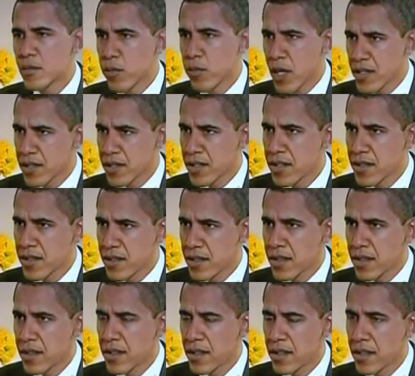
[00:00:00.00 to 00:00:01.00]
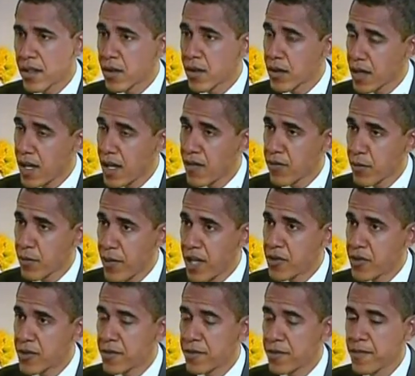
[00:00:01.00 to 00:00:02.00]
has expressed this in her
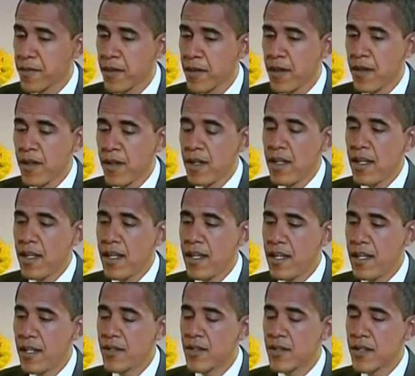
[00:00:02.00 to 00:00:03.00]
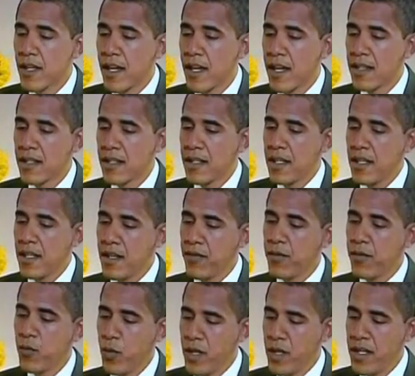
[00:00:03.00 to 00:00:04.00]
confirmation, is that
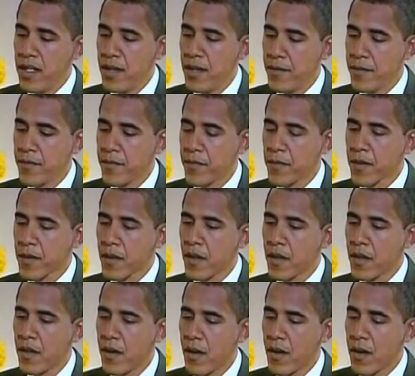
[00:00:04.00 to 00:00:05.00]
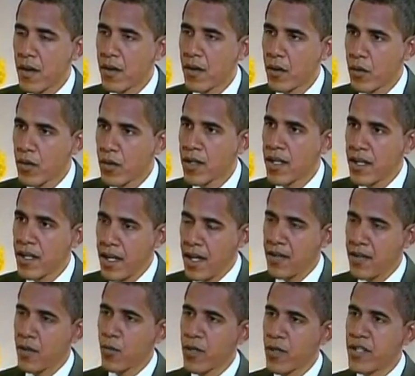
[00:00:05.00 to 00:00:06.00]
if we are
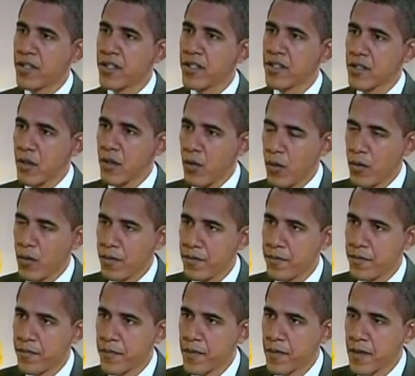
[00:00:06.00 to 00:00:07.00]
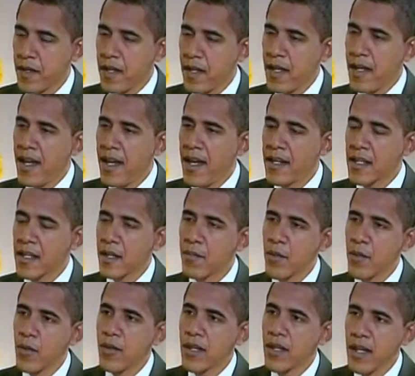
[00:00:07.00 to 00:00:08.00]
looking at the region as a whole
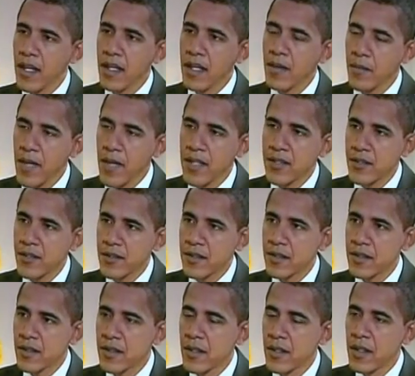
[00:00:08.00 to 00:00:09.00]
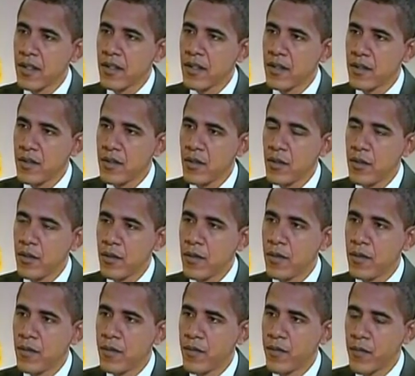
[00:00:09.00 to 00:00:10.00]
and communicating a message
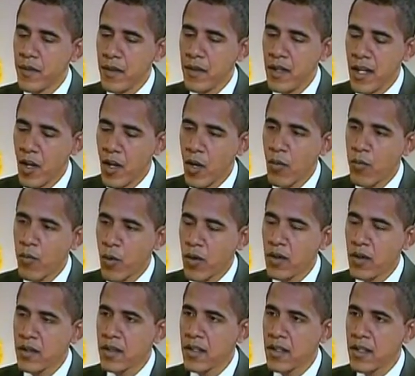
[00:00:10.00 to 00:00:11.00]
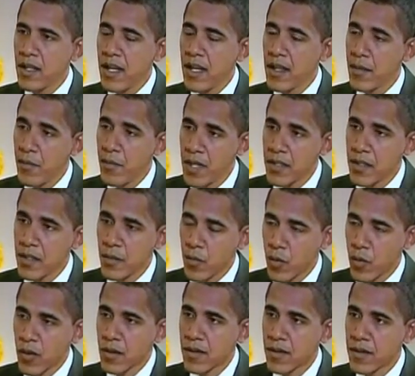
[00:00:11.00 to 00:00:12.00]
to the Arab world and the
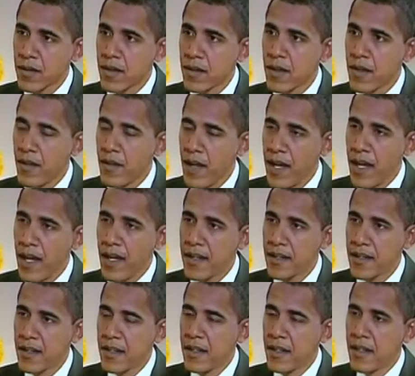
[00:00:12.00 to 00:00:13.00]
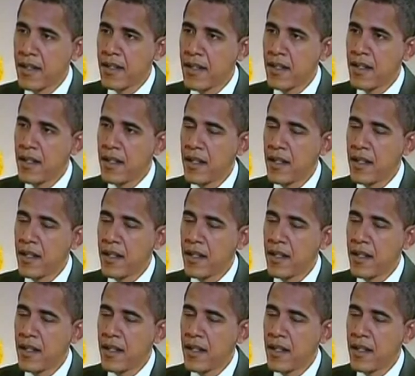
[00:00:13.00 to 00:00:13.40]
Muslim world that